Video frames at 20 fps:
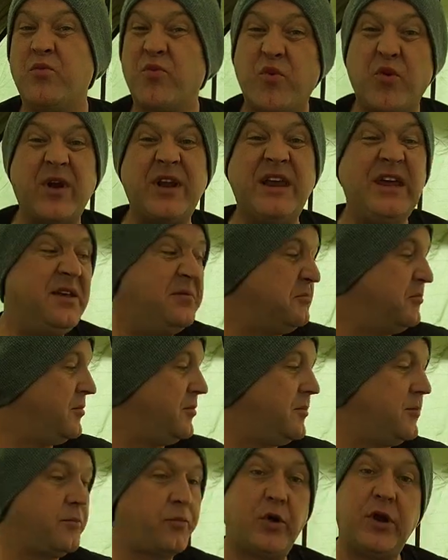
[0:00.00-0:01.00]

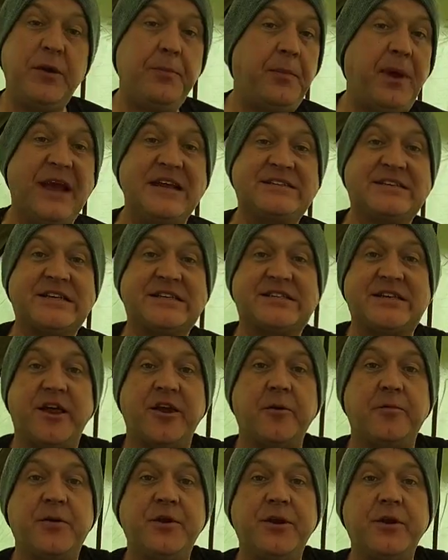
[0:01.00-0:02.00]
Pretty basic
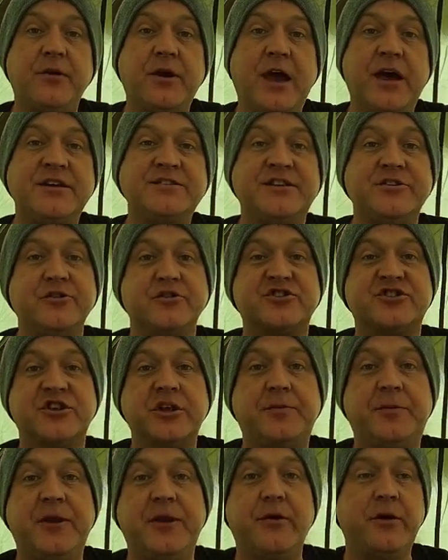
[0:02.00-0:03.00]
setup in here, guys. In your
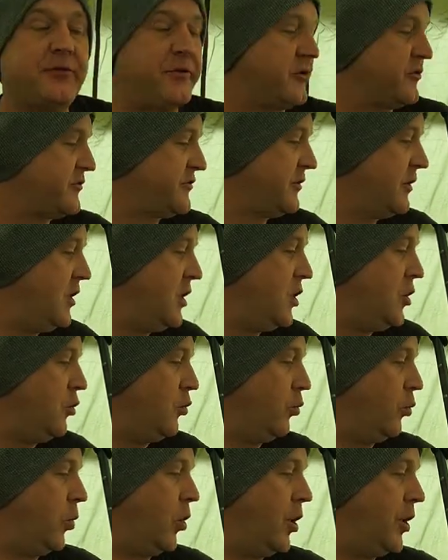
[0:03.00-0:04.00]
sleeping area, there's
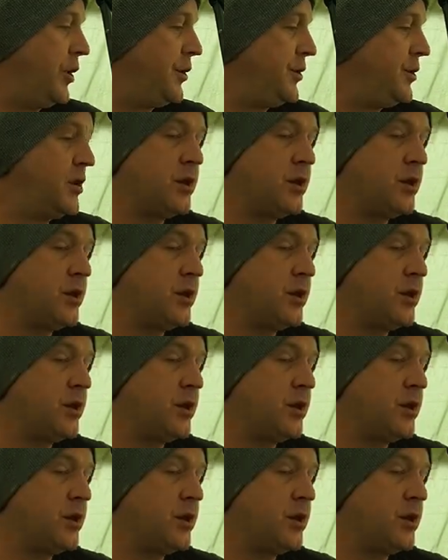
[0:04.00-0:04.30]
one